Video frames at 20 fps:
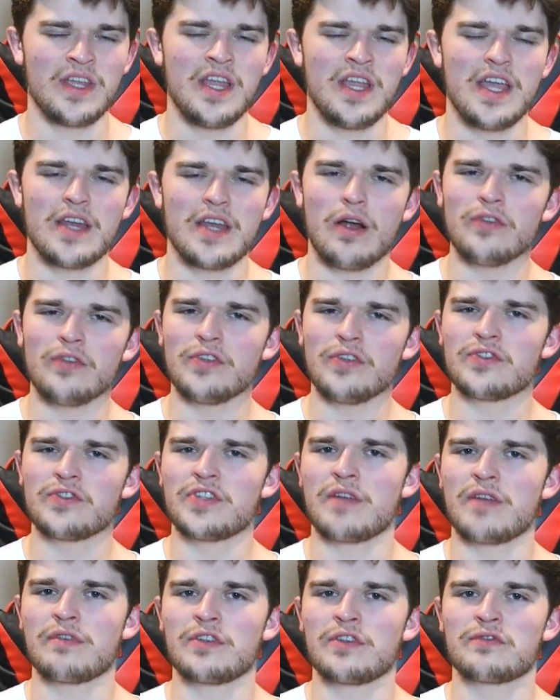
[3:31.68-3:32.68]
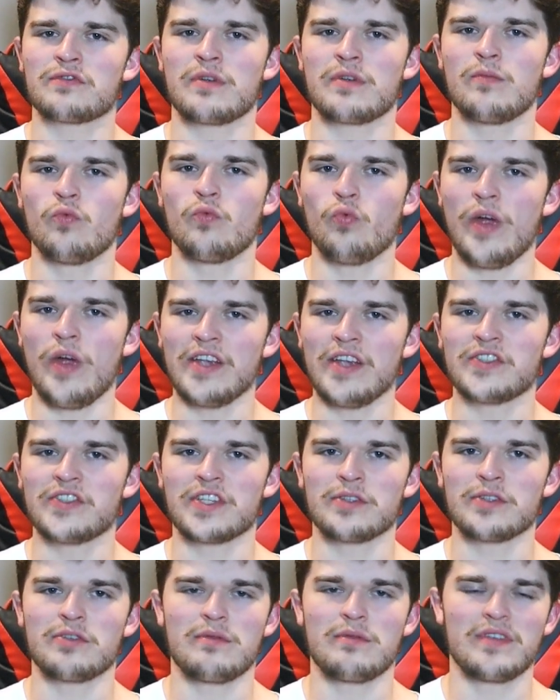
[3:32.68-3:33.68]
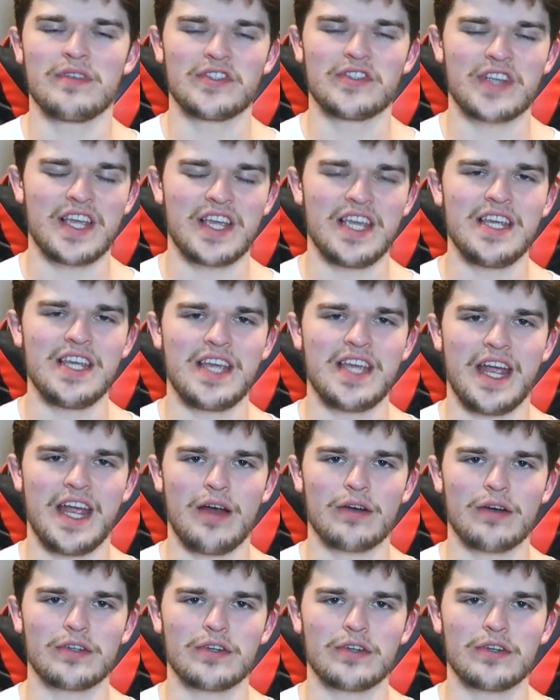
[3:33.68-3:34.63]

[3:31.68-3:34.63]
also suffers from wasting some of its key characters,